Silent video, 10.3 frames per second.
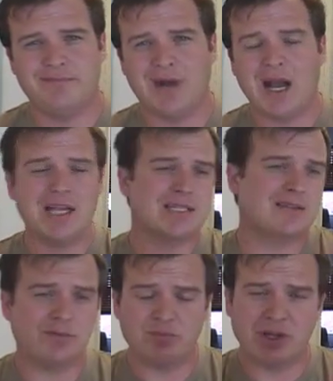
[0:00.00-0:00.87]

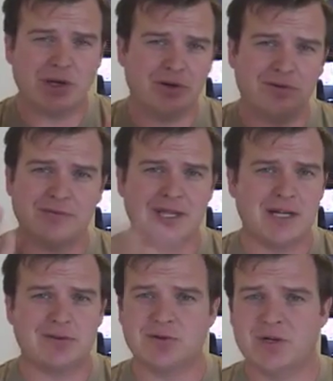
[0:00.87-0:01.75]
blow
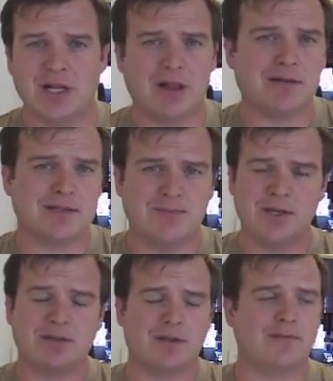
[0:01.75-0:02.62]
$10 or $20 a
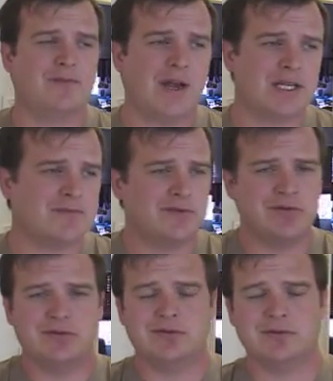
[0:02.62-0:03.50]
month on fast
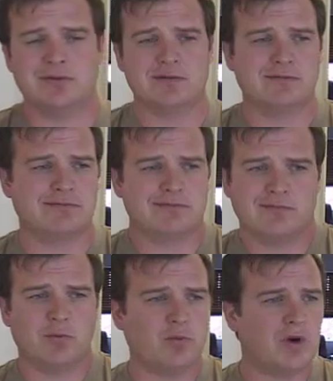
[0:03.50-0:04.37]
food or
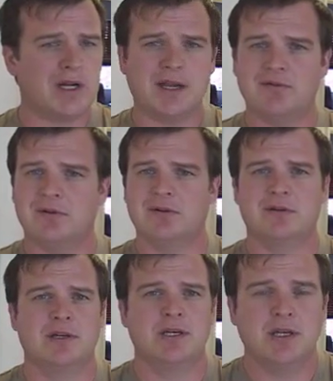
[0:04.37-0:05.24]
whatever,
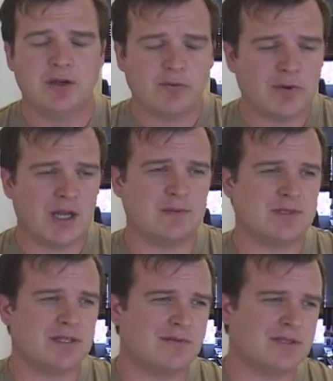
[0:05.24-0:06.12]
random
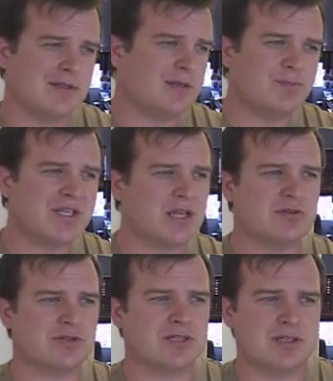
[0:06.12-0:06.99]
stuff. So the
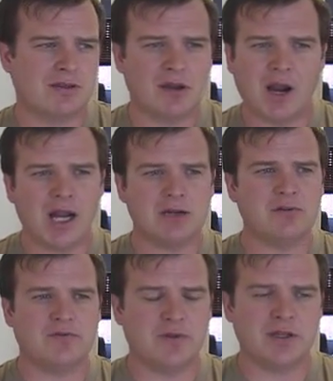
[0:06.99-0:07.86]
potential's still there. I
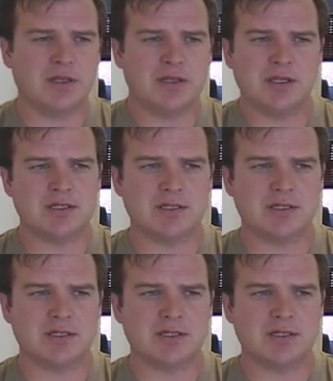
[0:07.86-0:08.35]
don't feel that